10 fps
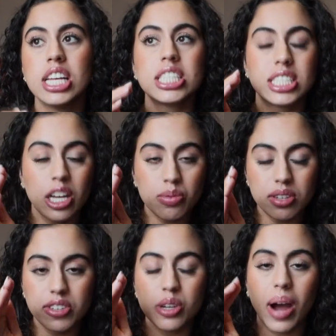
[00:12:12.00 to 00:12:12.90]
still
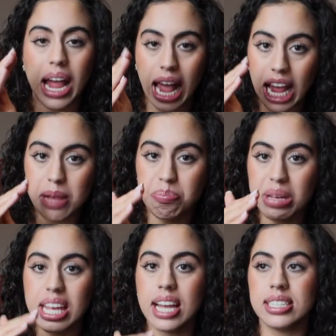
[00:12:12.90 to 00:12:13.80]
review why A,
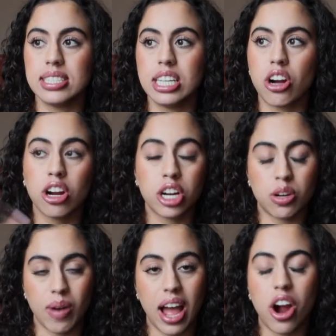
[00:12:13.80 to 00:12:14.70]
B, and D
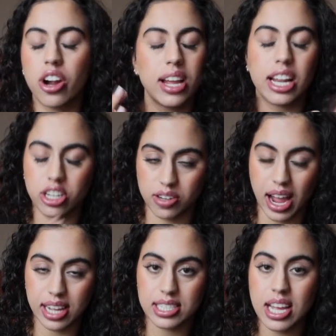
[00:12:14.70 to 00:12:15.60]
are
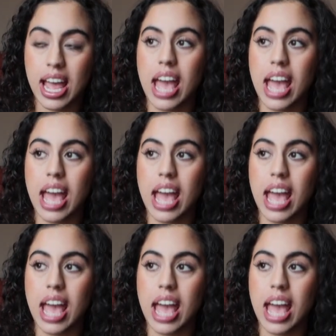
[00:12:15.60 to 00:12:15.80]
incorrect.